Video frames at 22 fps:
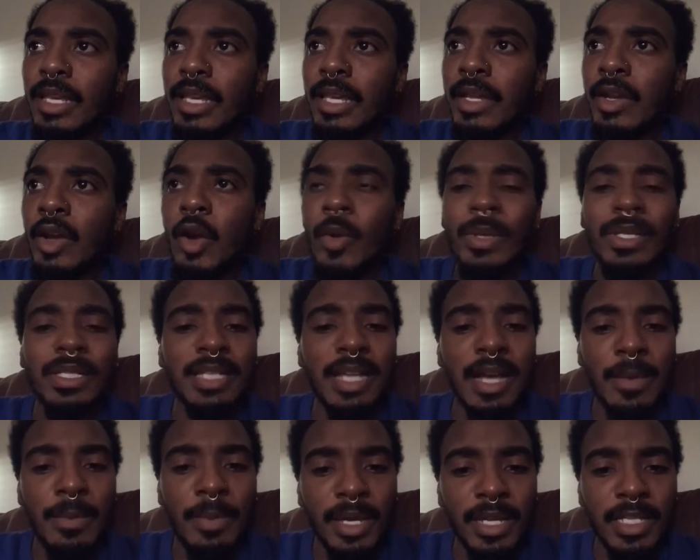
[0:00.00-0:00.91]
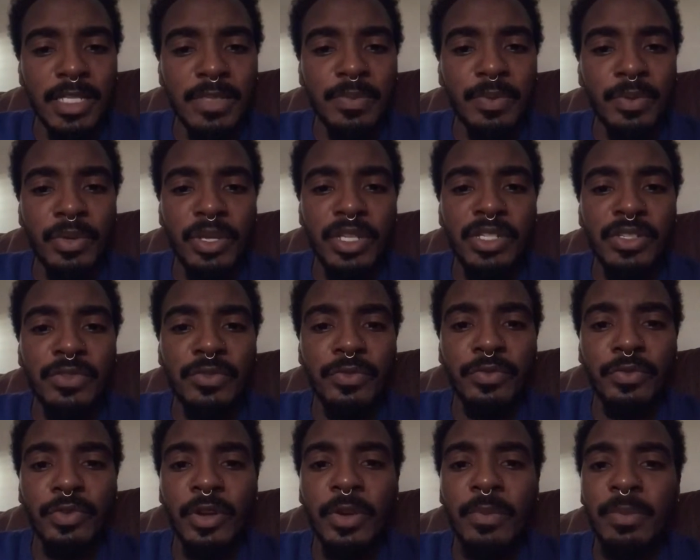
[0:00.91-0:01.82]
and always got my inspiration
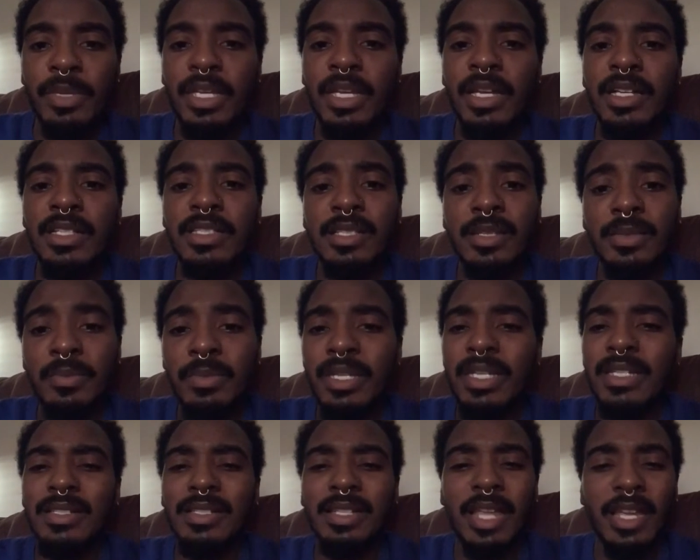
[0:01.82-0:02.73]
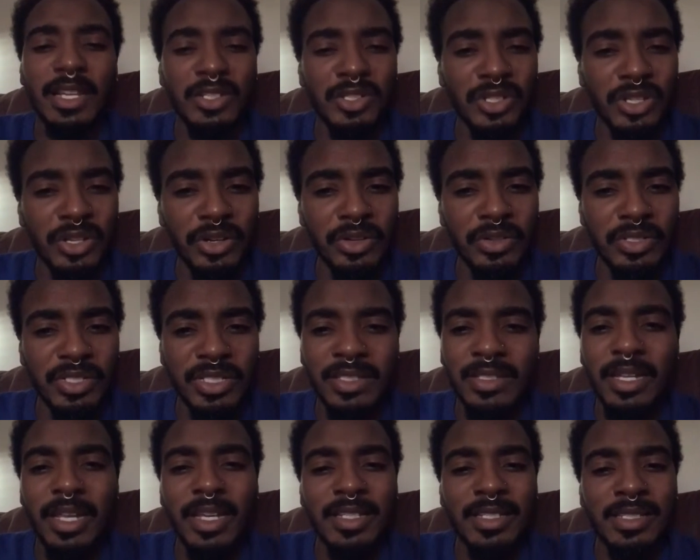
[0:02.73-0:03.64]
from, because to me it's like church,
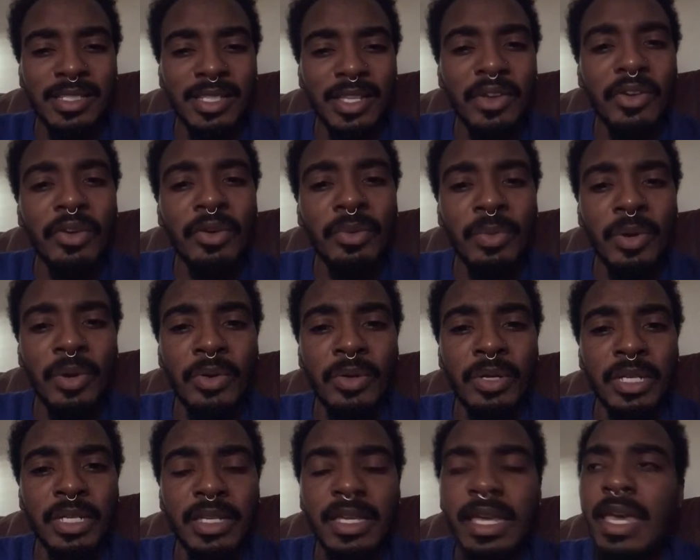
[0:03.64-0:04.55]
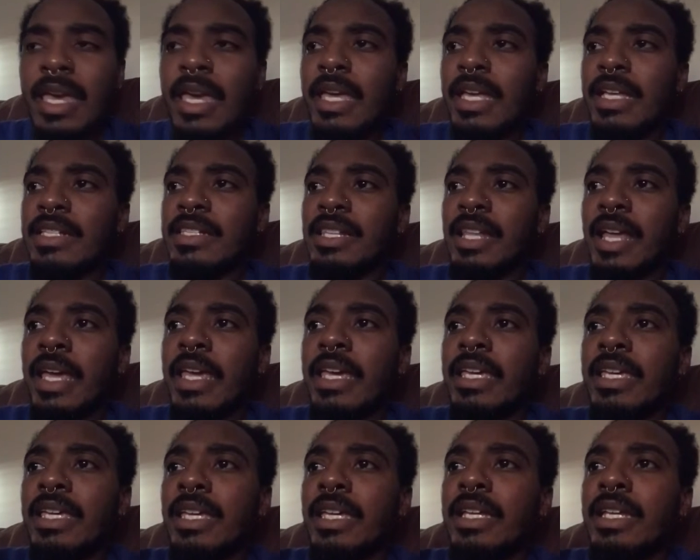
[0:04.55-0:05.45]
it's like ceremony, it's
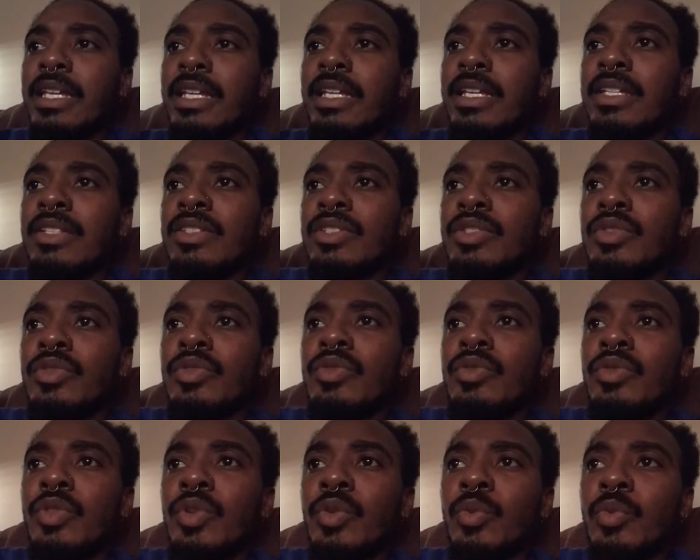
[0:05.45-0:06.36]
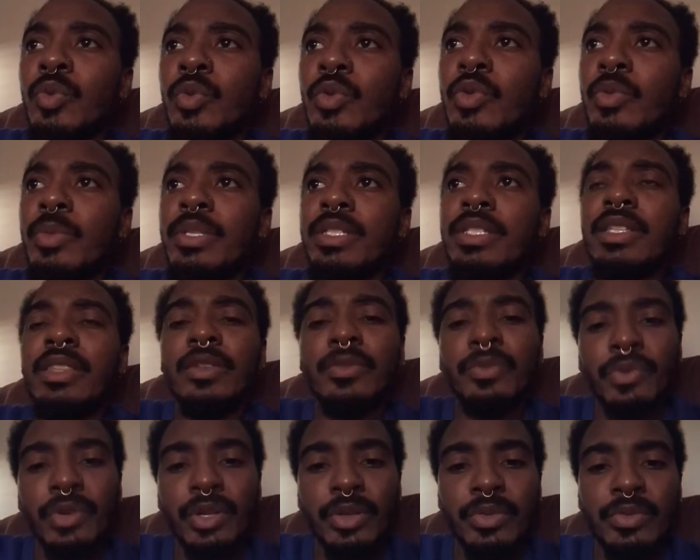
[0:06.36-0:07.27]
like getting into the room, into
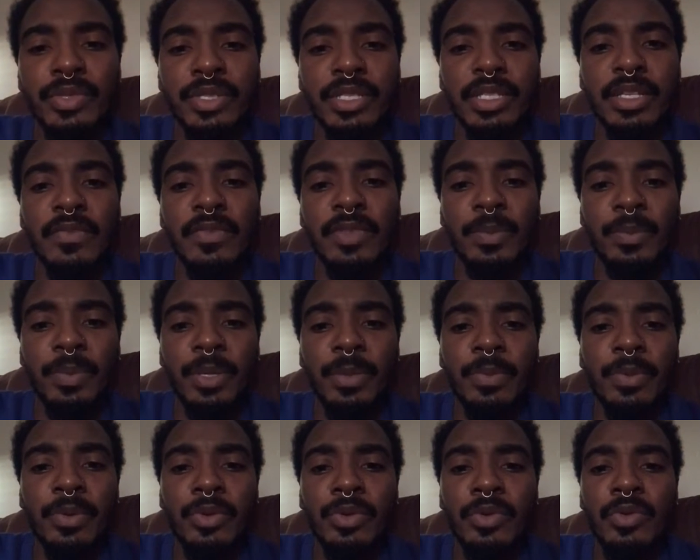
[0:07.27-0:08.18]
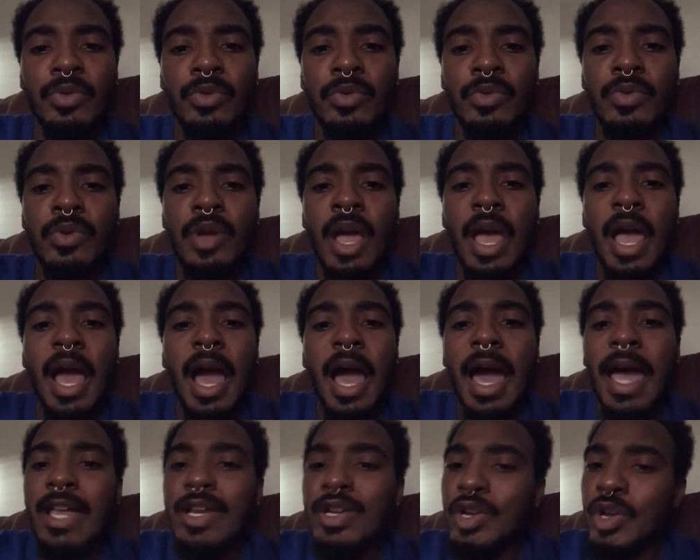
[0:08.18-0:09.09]
the frequency of the people who
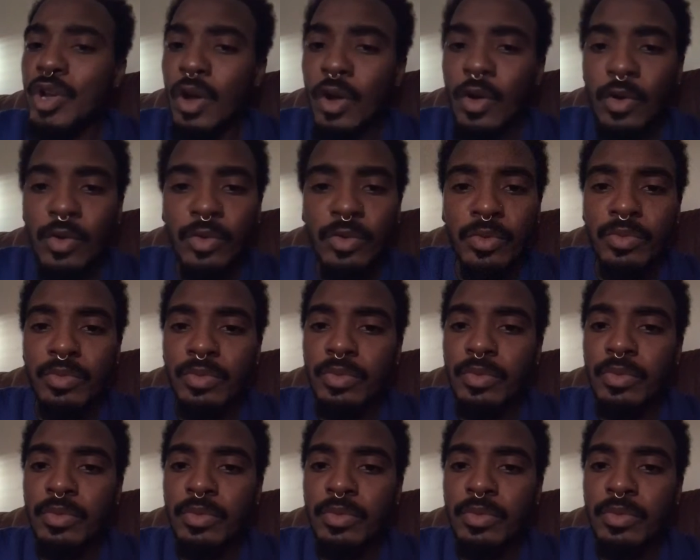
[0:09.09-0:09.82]
I know